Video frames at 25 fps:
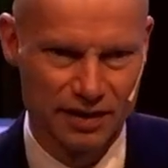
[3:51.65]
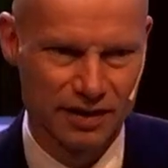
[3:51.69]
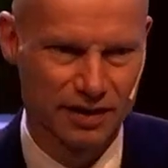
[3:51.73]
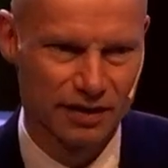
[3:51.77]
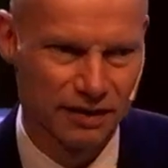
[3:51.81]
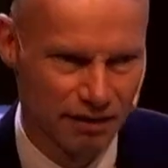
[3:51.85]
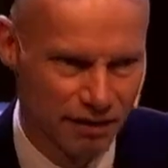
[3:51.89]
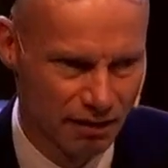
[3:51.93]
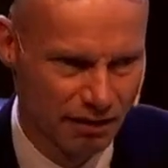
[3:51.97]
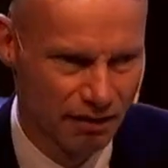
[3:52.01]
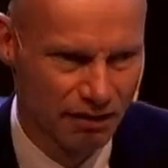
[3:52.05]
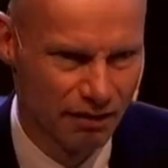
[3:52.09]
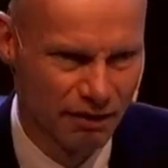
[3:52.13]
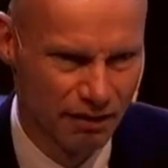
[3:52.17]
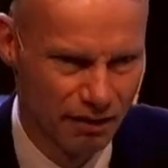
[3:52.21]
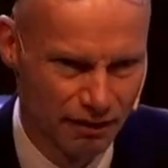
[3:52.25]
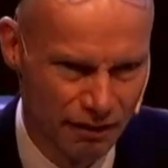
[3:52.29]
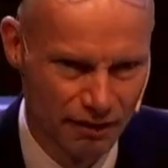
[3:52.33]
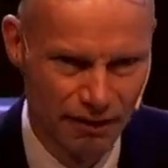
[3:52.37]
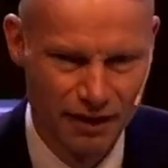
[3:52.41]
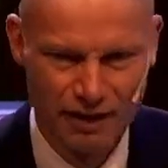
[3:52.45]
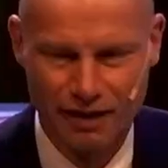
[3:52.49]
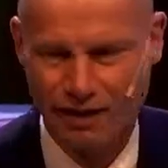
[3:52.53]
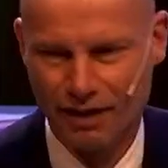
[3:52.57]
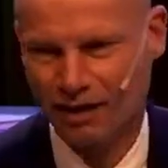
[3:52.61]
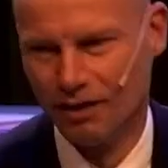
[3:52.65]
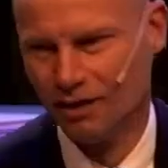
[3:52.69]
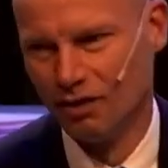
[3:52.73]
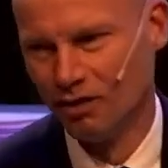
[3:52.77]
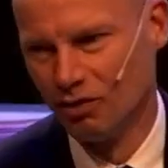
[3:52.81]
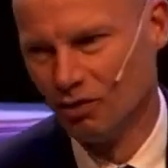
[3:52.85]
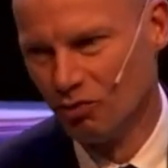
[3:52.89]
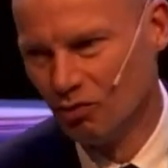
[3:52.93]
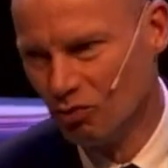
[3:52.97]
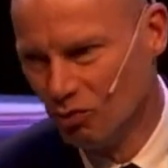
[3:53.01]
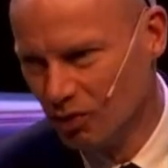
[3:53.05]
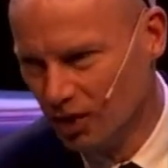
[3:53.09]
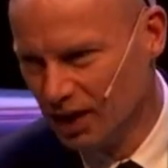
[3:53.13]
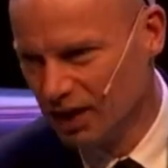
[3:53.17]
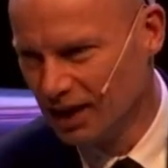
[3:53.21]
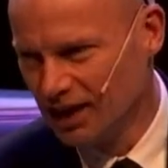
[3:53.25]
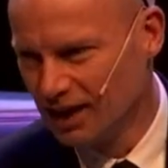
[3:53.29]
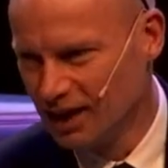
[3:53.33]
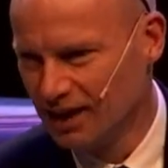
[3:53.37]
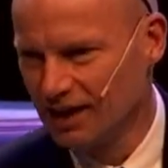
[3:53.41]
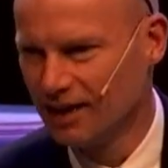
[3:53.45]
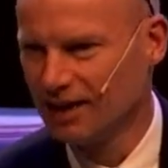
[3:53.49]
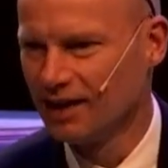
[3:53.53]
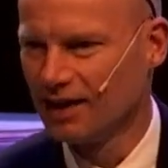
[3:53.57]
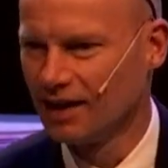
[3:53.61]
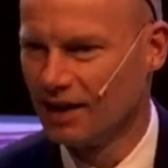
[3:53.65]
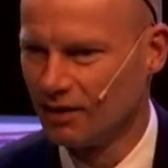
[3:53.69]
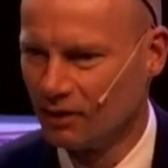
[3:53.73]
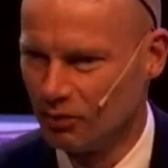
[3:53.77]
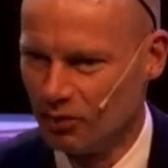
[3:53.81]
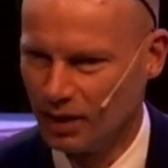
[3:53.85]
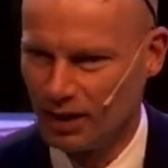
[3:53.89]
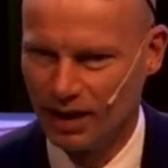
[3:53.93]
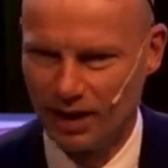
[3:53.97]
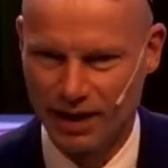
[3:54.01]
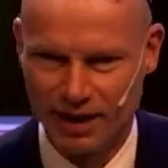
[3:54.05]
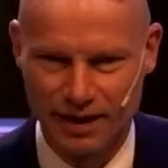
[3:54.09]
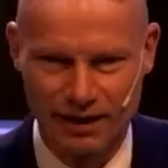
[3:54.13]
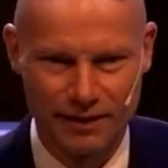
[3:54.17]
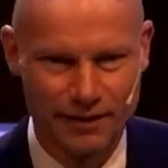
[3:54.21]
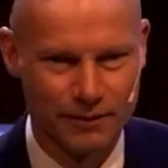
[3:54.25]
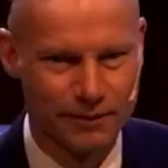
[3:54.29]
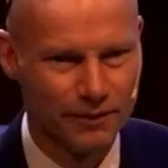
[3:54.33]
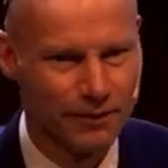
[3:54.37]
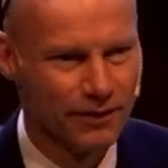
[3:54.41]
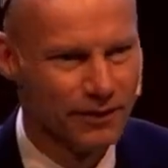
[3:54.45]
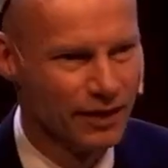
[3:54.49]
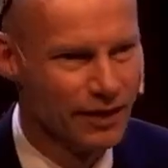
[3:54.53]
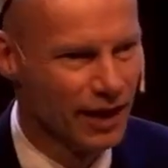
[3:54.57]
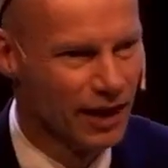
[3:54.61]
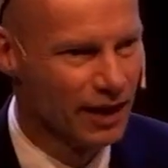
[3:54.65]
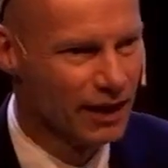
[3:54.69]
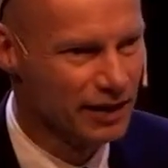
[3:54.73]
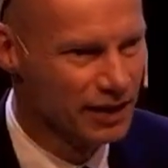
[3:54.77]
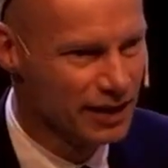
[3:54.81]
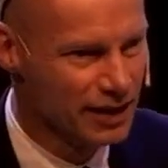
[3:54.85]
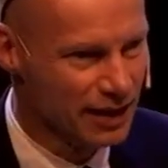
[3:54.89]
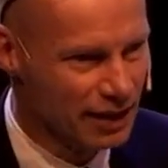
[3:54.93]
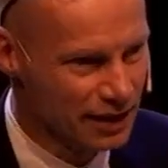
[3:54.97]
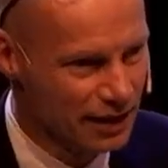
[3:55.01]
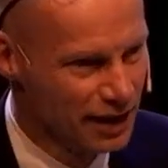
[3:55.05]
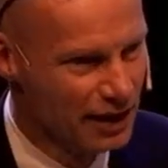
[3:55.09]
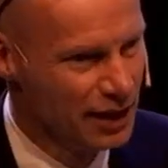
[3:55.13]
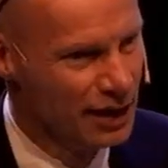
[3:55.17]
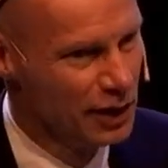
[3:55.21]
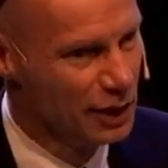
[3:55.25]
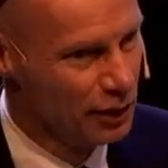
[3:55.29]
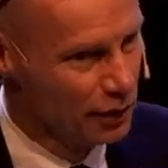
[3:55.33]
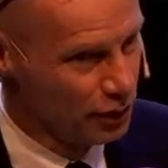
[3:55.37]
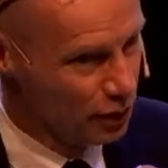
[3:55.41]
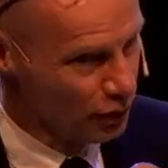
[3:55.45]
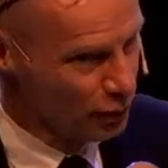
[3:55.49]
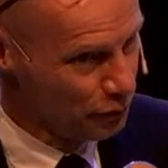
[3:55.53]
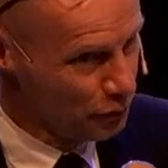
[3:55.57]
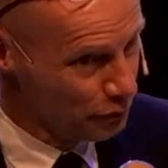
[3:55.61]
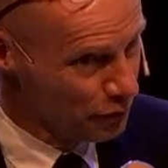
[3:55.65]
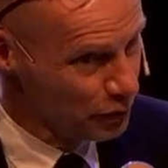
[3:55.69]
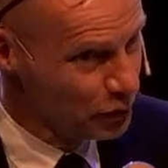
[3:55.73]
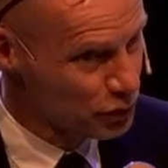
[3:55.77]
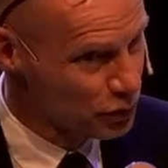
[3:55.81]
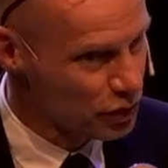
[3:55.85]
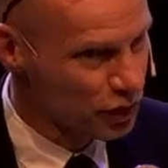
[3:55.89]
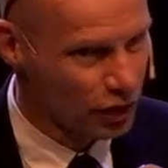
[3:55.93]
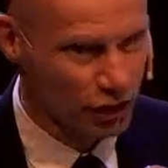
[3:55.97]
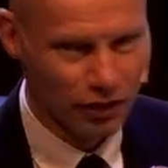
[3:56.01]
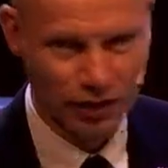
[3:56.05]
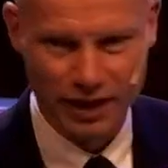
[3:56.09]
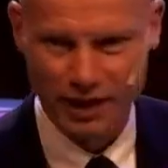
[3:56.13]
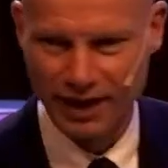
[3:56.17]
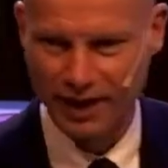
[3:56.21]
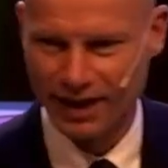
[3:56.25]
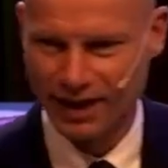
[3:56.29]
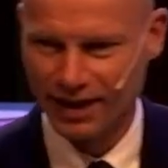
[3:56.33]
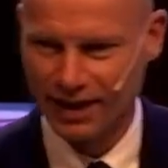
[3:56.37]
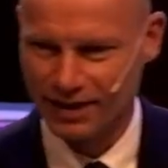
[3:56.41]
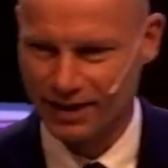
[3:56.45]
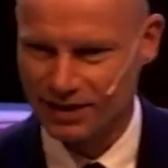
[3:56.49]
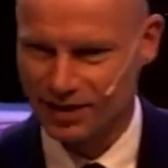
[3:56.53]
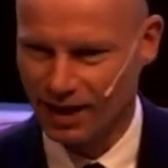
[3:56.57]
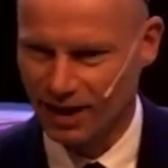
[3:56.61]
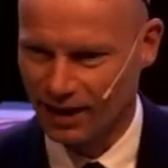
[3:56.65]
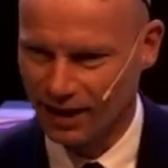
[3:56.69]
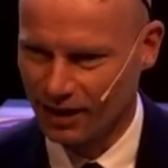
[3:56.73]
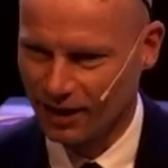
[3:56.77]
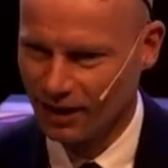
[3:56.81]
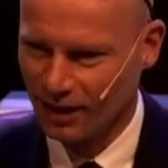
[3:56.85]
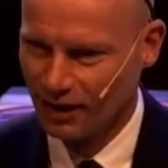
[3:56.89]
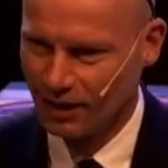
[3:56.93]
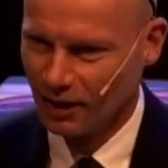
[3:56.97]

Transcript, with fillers: really? Yeah, really. Now, you feel sorry, yeah? It's like, where's the,